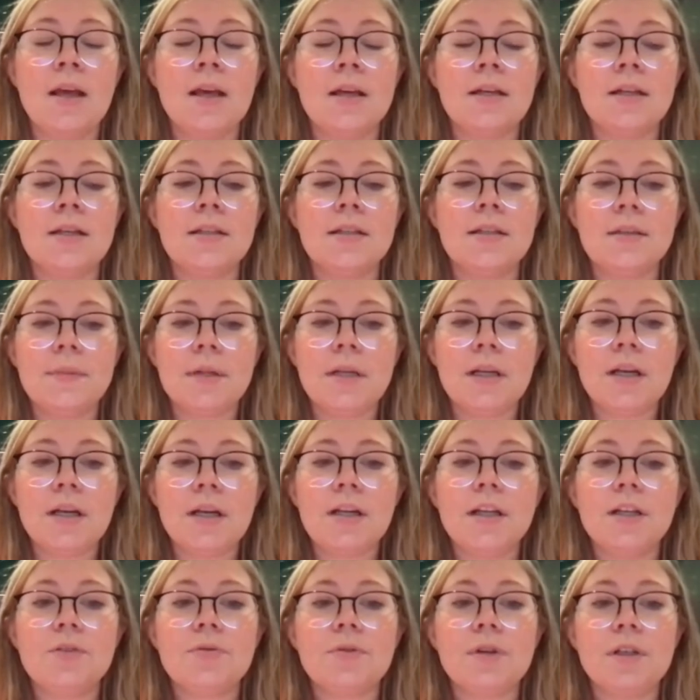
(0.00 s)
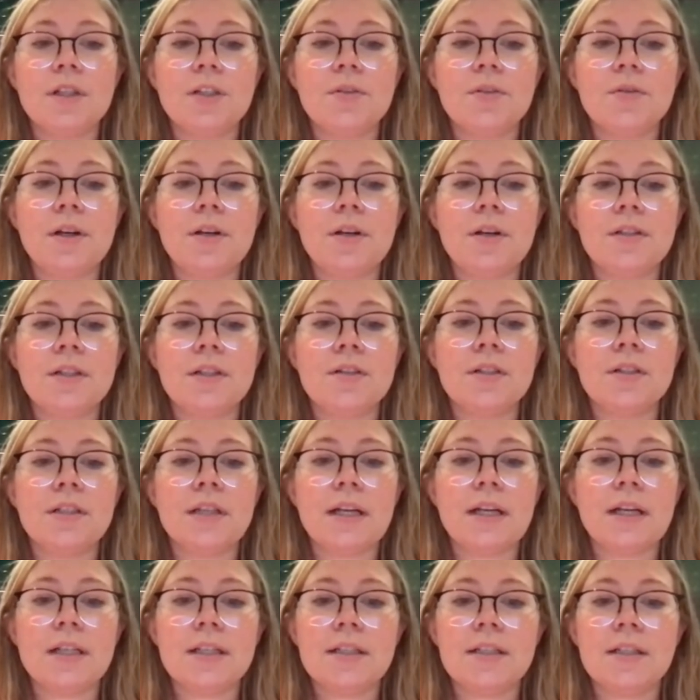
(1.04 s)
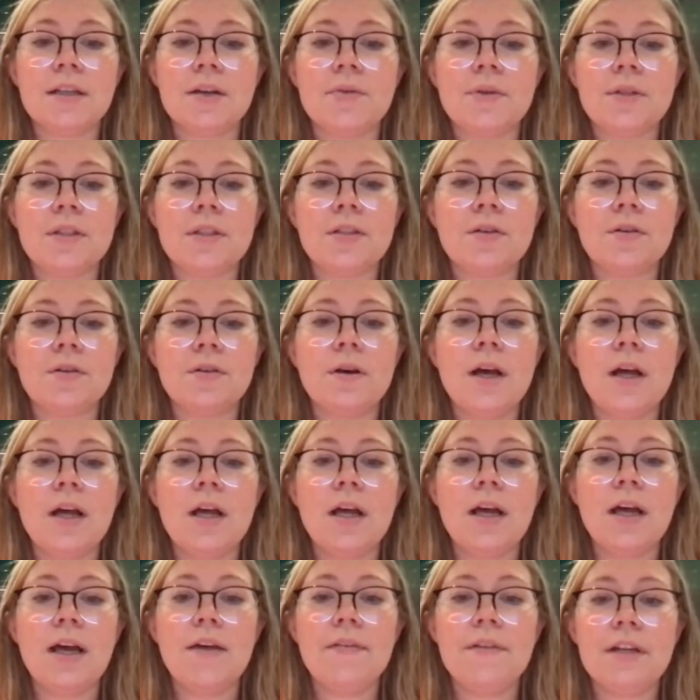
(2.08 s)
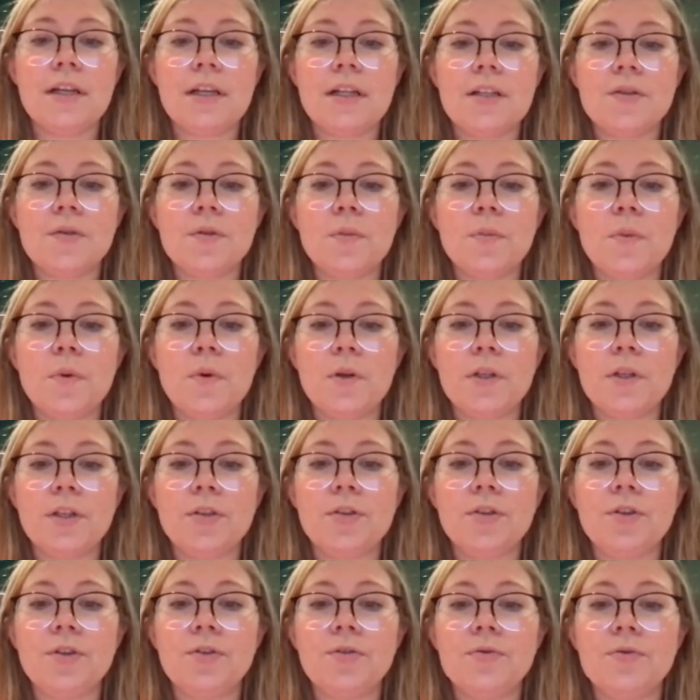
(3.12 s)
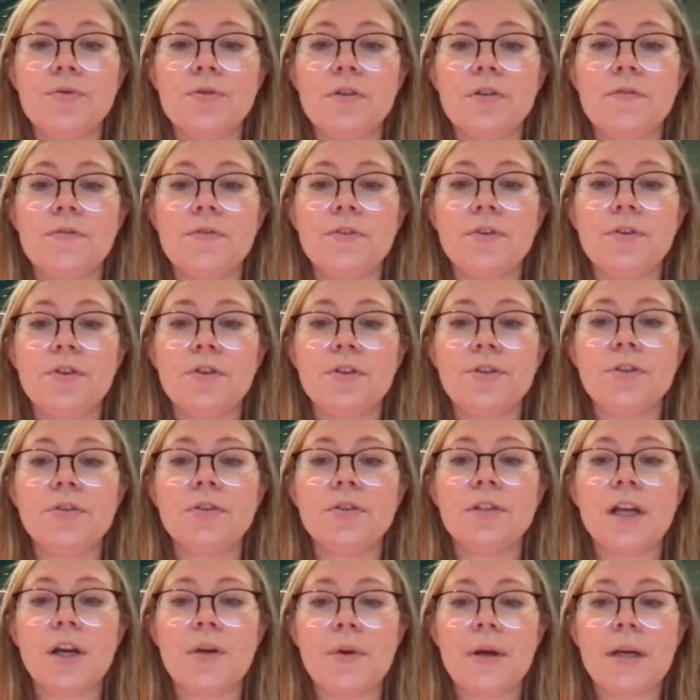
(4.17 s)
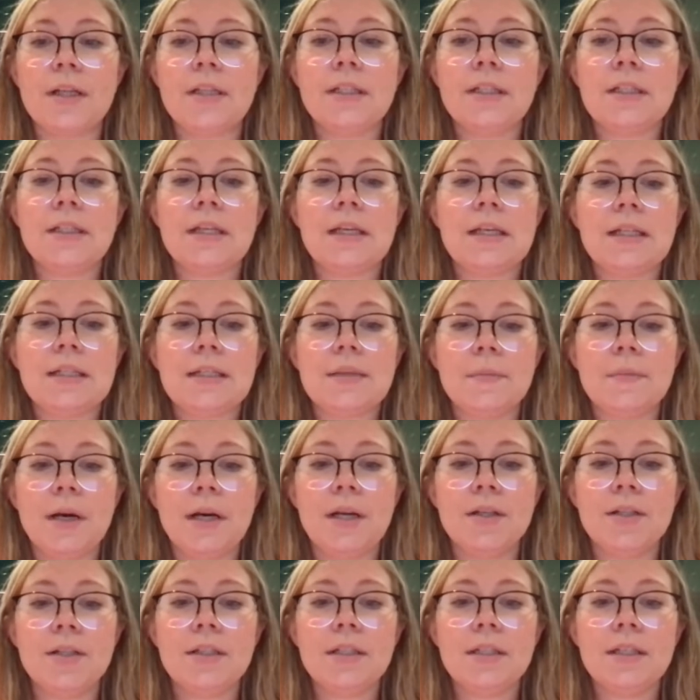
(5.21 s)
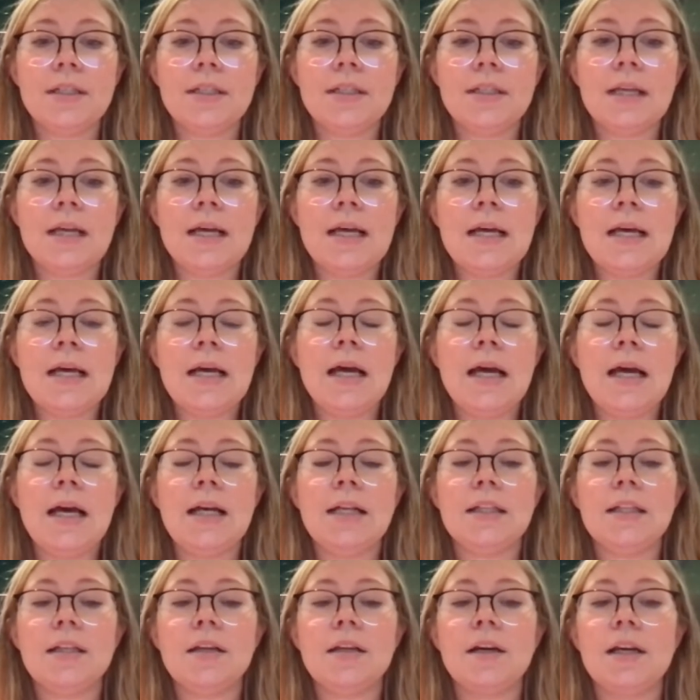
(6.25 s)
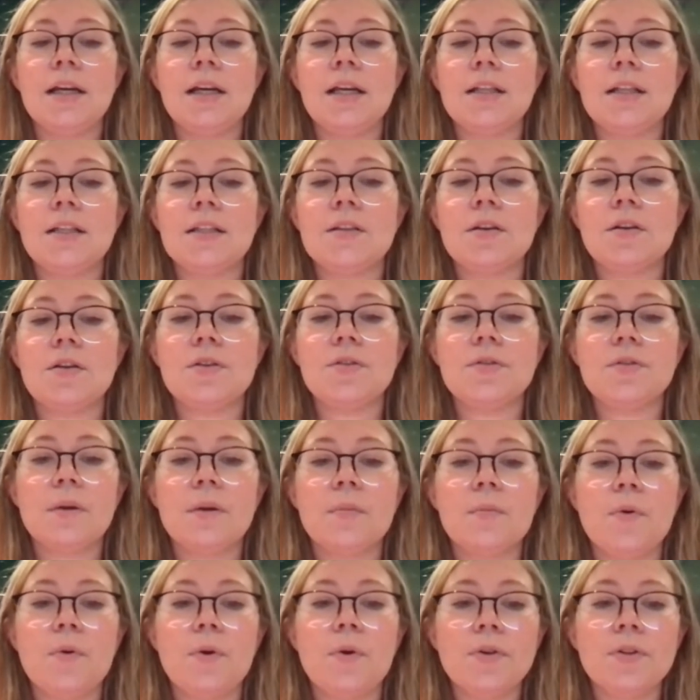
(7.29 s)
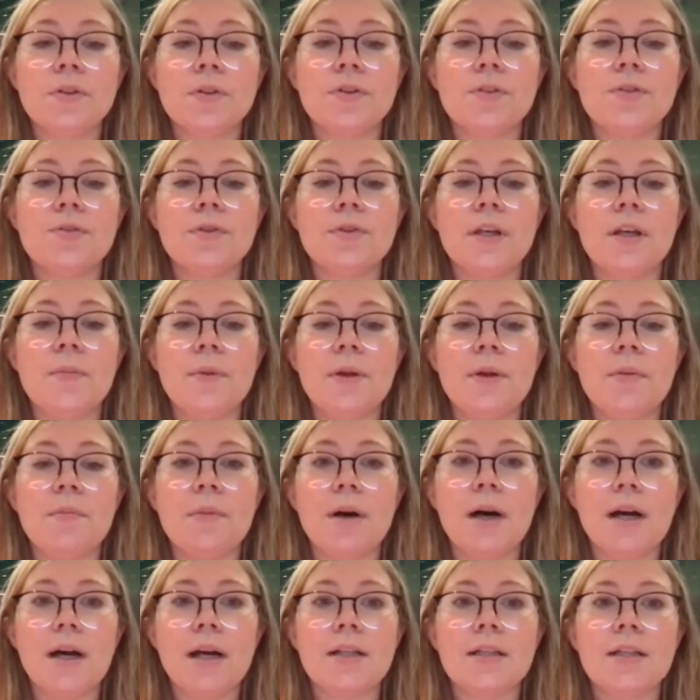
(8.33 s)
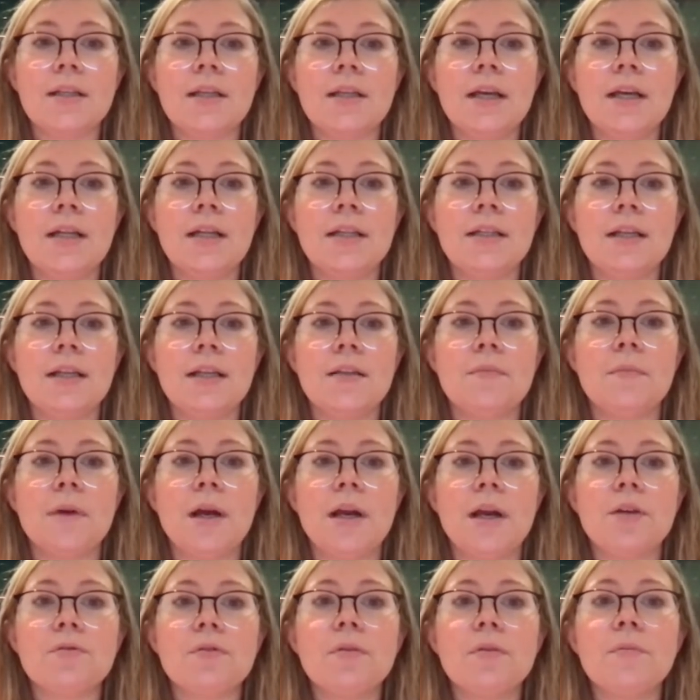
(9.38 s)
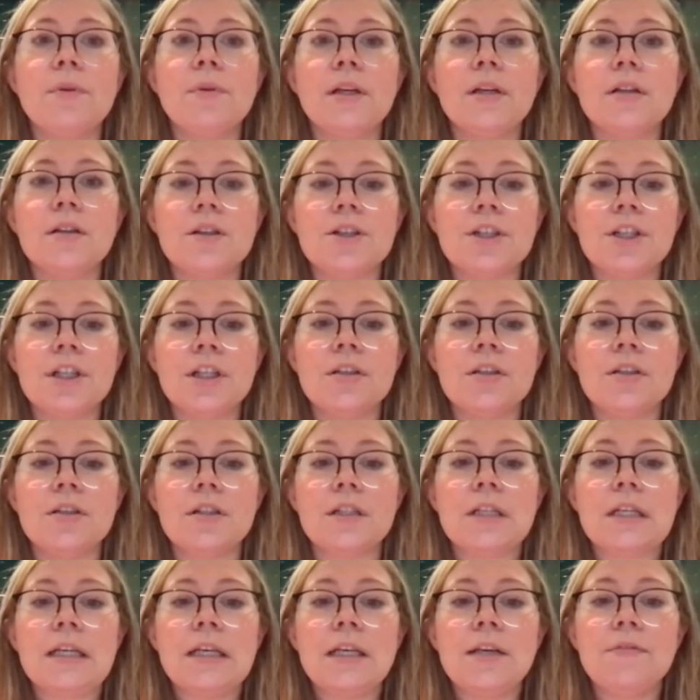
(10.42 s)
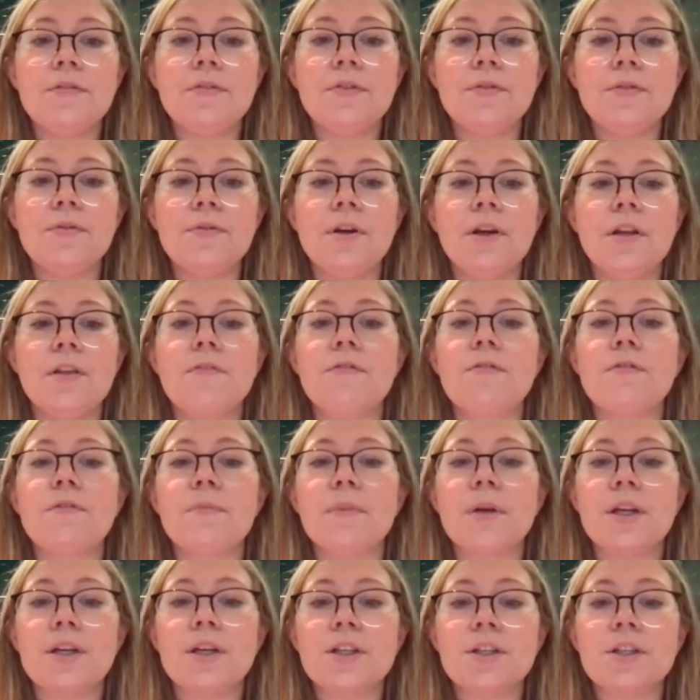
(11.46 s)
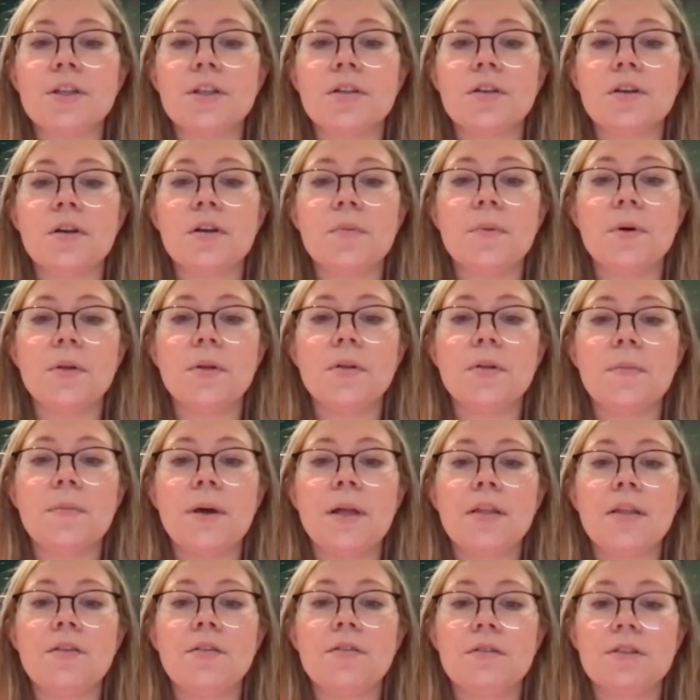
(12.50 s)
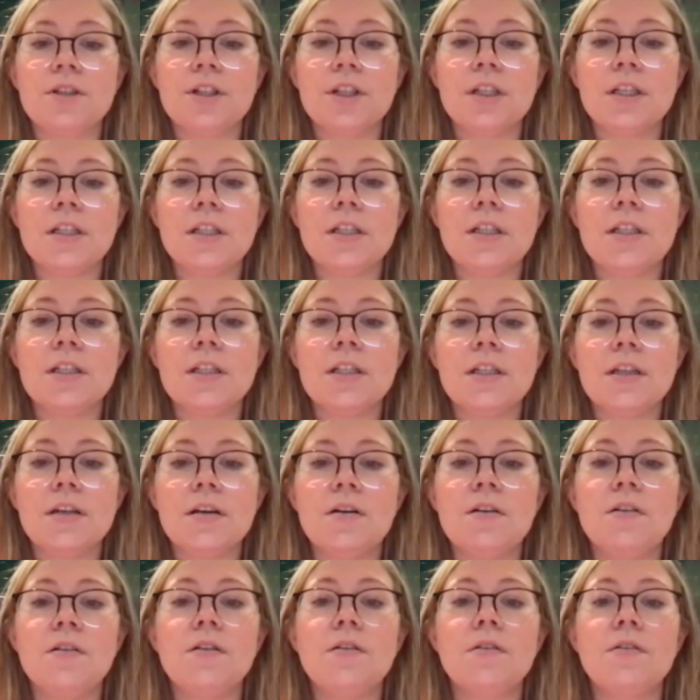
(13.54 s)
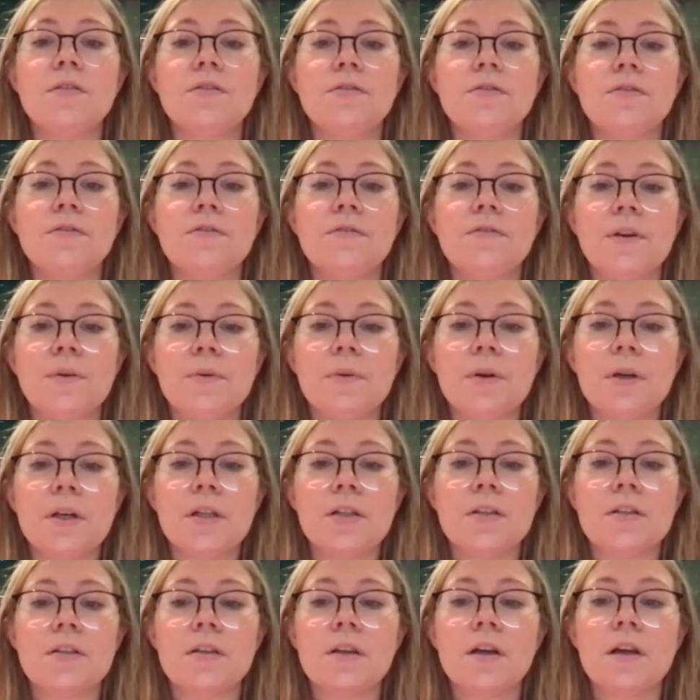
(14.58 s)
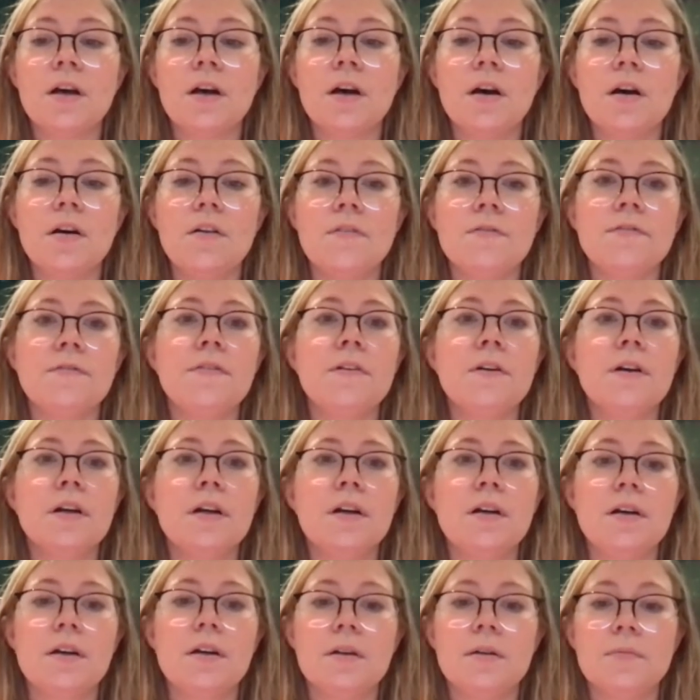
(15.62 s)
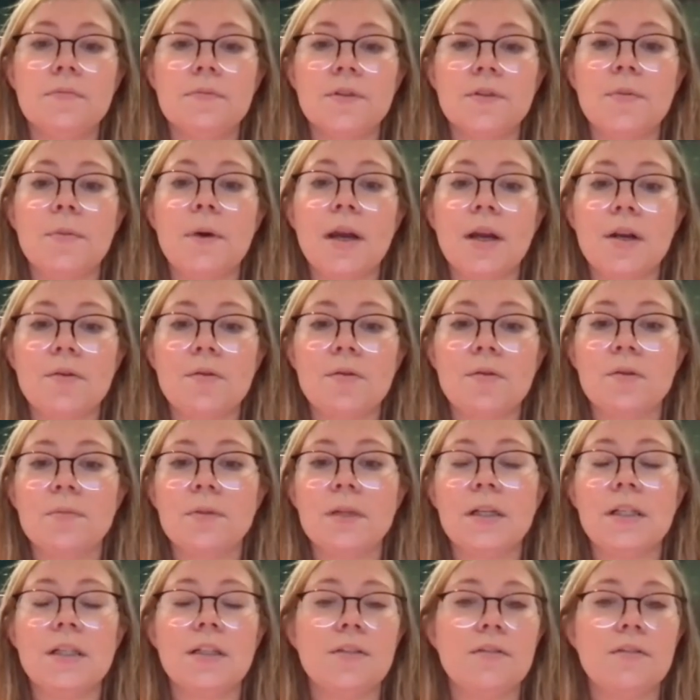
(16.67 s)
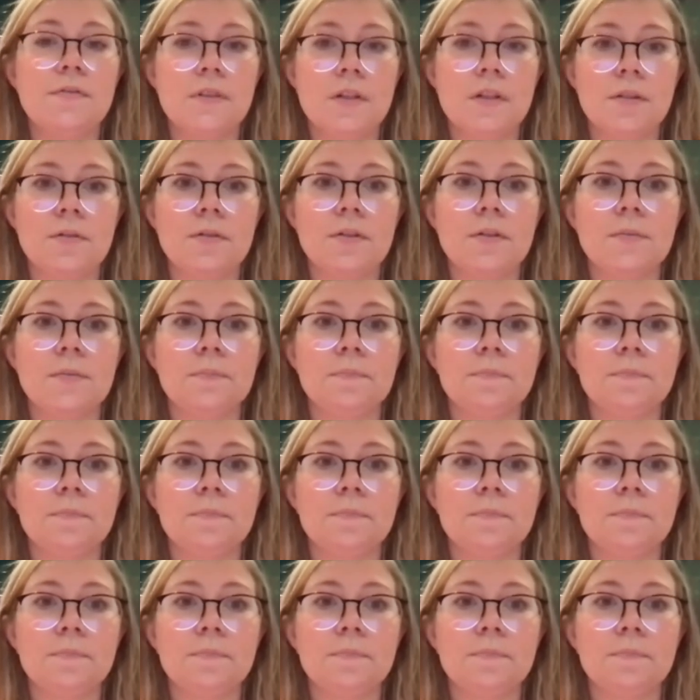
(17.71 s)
Similarly, in chronic rhinosinusitis, there is no evidence supporting the use of culture-directed antibiotics. And it's also important to keep in mind that microbiology doesn't give you information about the pathogenicity or the virulence of the microbe that is found.